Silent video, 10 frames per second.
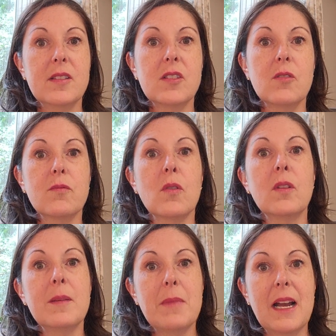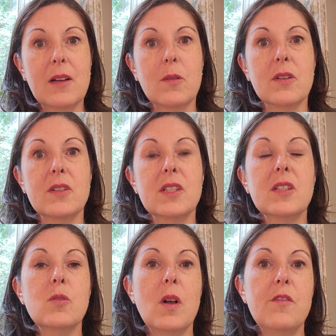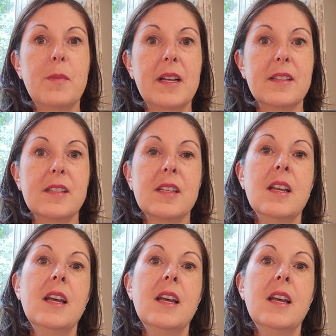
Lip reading: So rolling backwards 12 months.